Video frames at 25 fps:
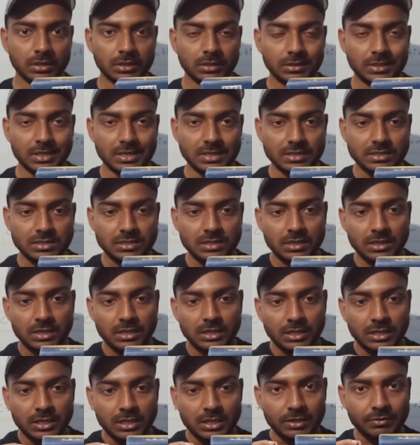that is,
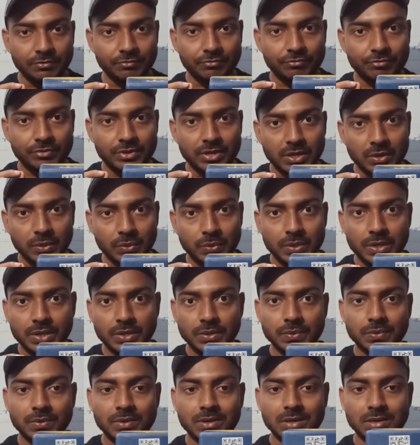if we are going
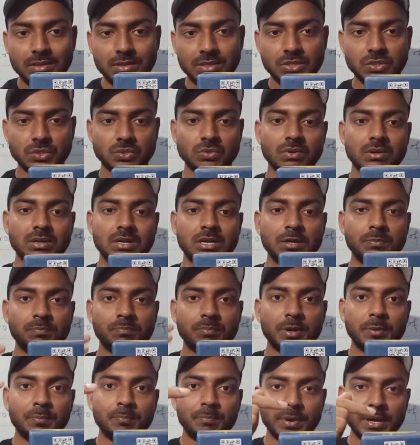to cut this solid
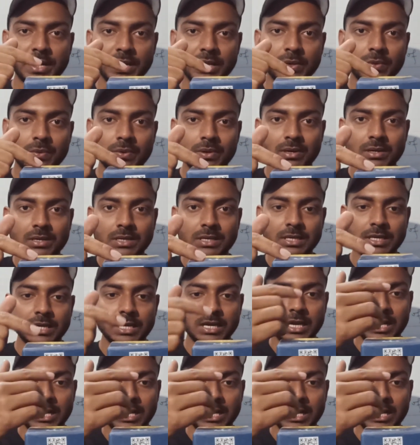perpendicularly